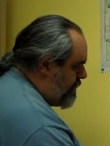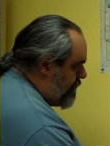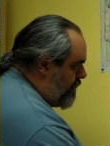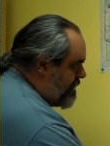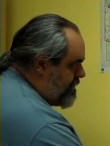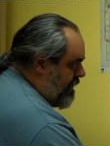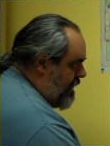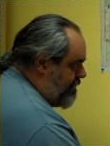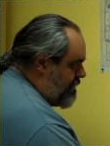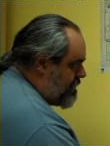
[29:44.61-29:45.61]
But the reason
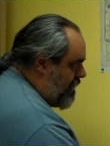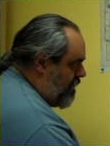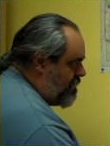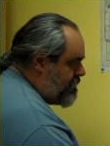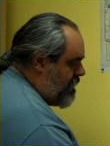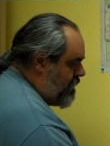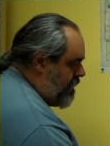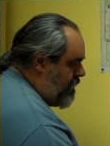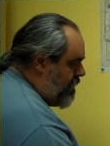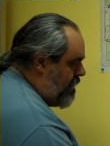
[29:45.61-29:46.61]
I have these colors
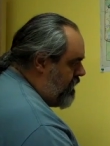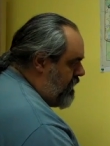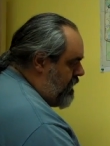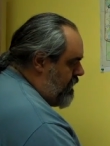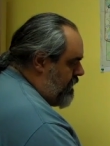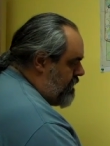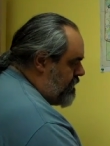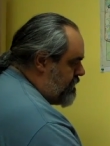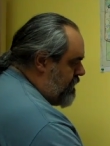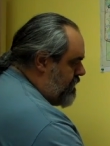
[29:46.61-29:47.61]
on here
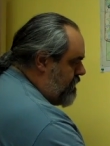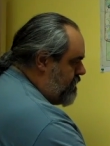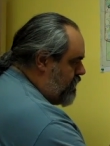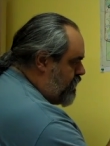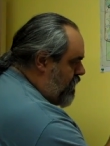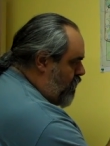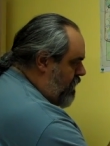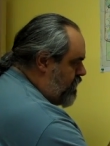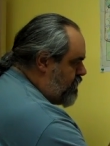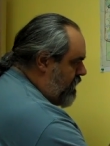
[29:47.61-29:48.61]
is to show
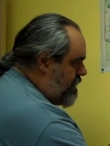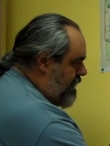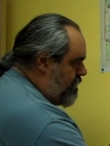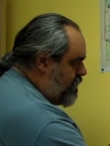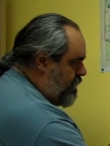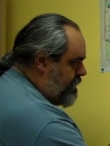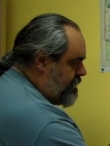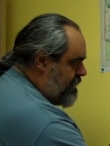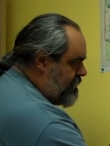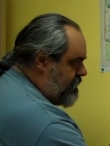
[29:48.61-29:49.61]
what it shrunk down to in
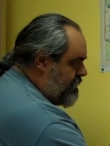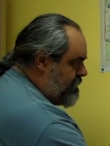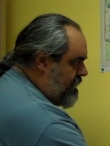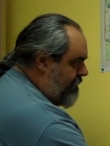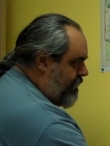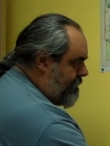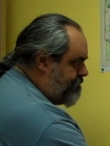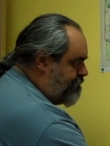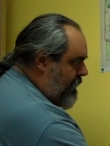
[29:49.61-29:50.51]
the 67.